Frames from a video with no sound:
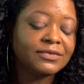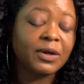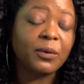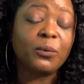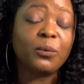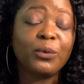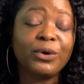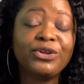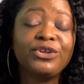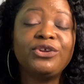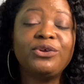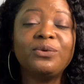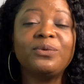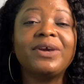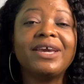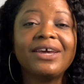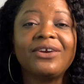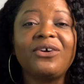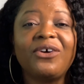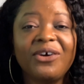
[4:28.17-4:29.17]
When you
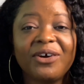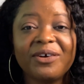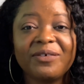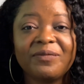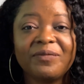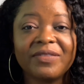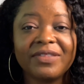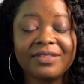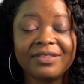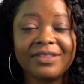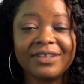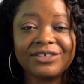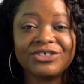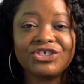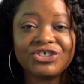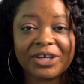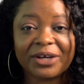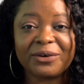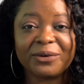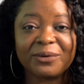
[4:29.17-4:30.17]
get off the
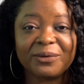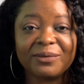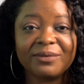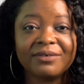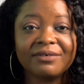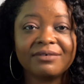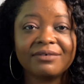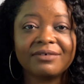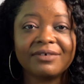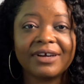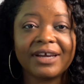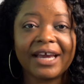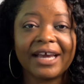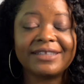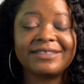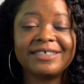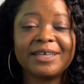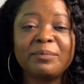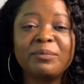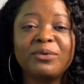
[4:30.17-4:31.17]
shuttle at
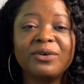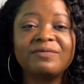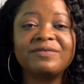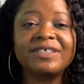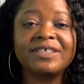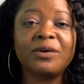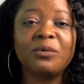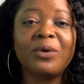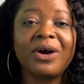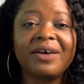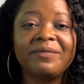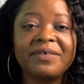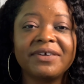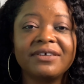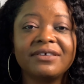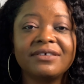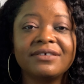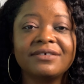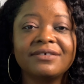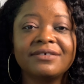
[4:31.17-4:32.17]
Temple of
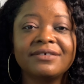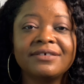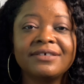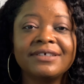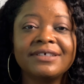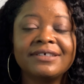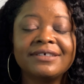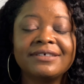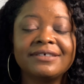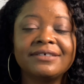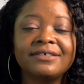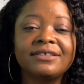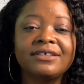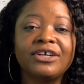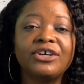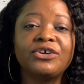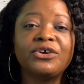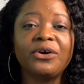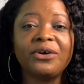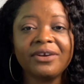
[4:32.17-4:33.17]
Sinawaba,
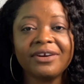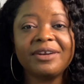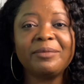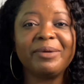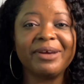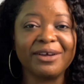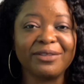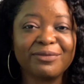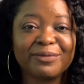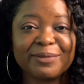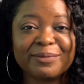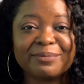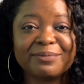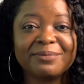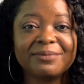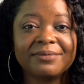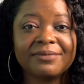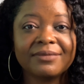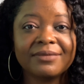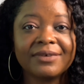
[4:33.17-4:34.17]
go to the bathroom.
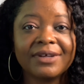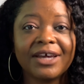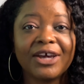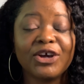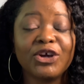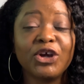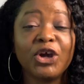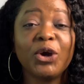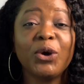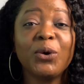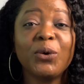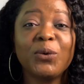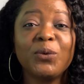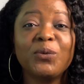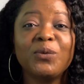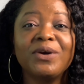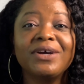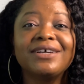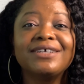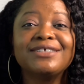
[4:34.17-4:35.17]
Go
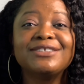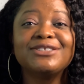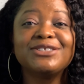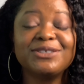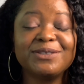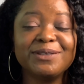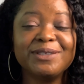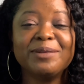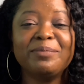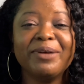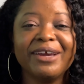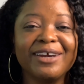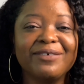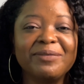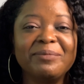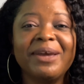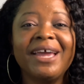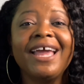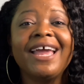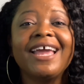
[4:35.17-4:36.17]
to the
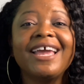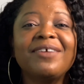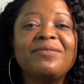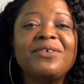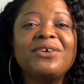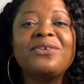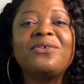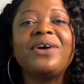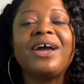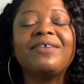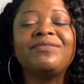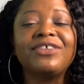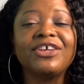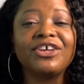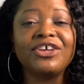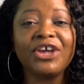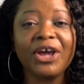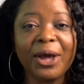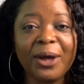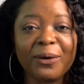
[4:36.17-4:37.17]
bathroom. If you don't have to
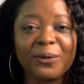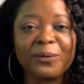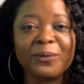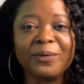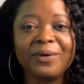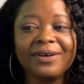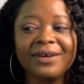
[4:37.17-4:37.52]
go,